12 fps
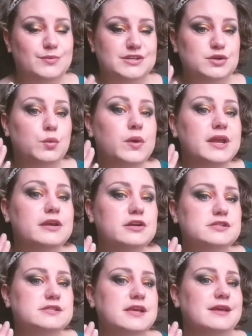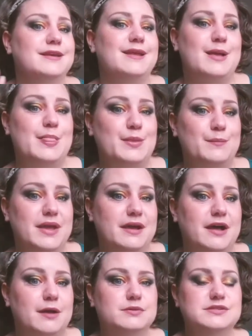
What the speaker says: between your skin and the makeup.